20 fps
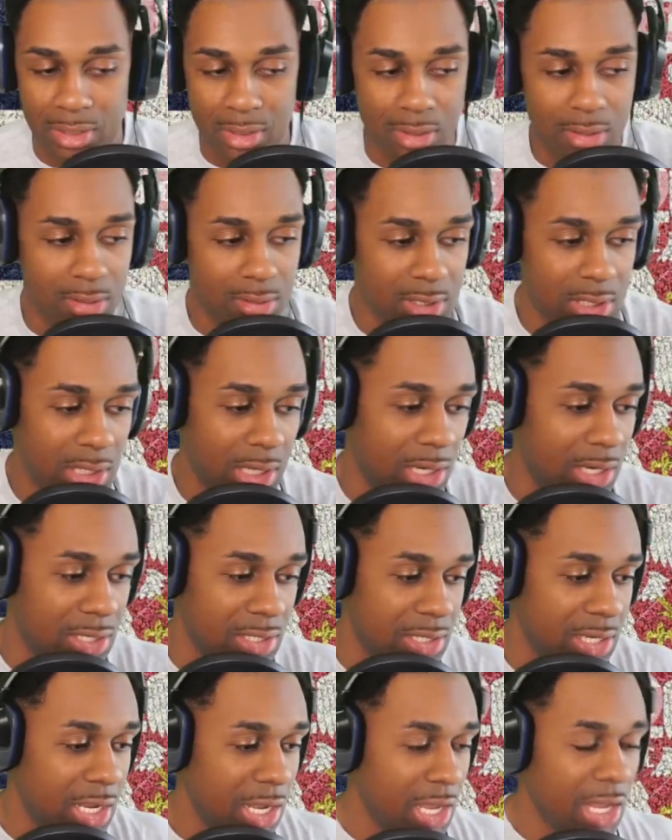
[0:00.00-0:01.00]
You know what I'm saying?
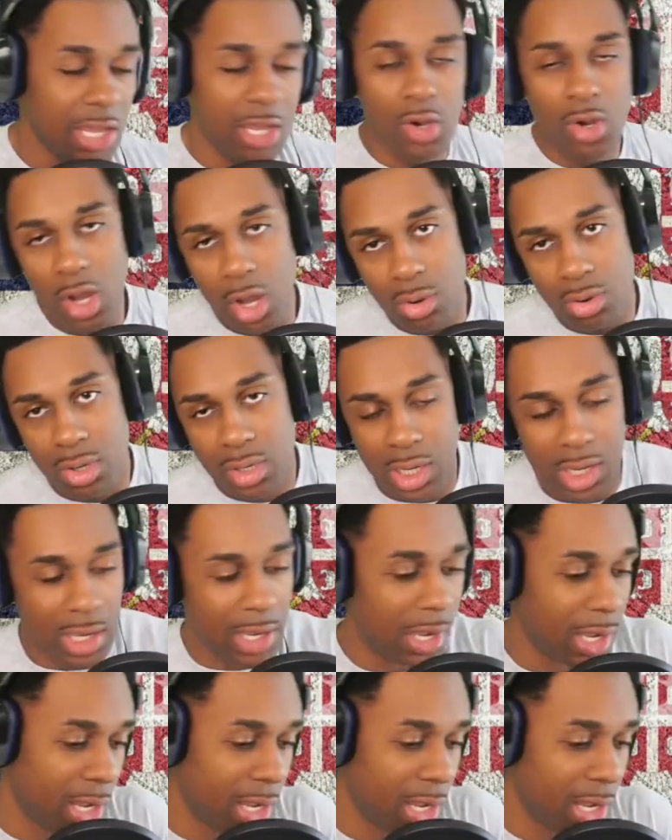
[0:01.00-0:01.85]
It's